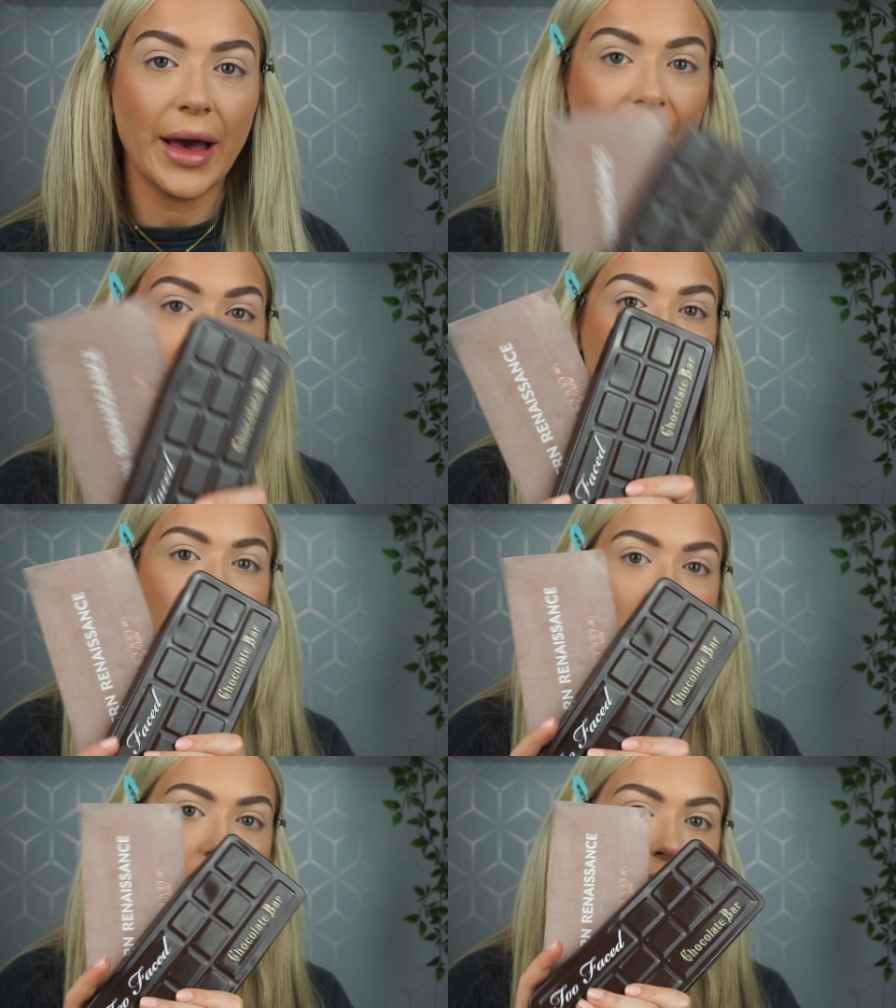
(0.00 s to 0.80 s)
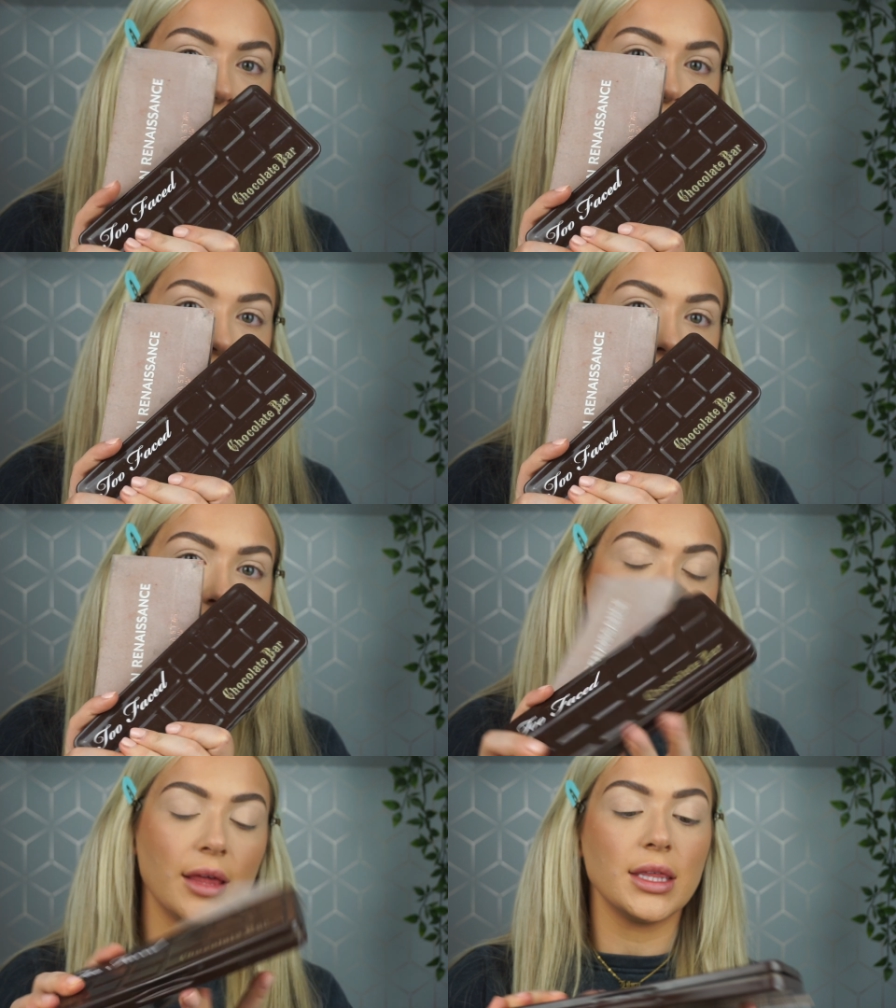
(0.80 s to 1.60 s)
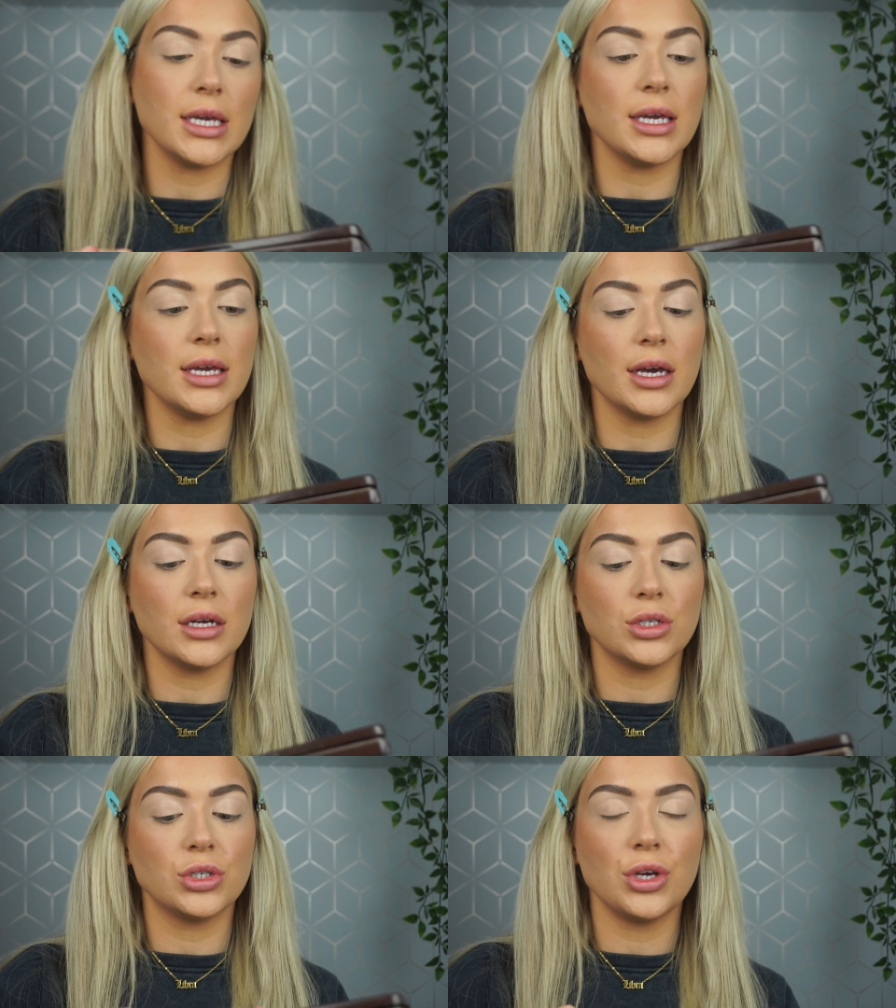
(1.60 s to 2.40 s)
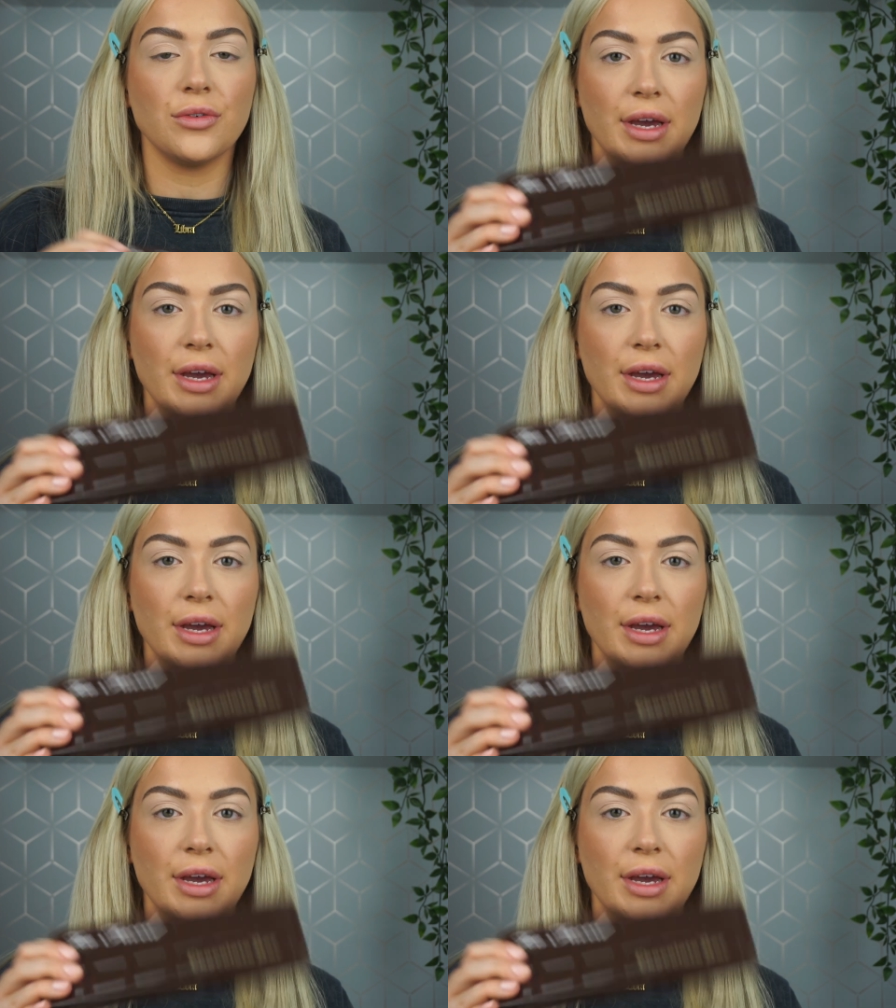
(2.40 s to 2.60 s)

palettes, I'm going to be using the Too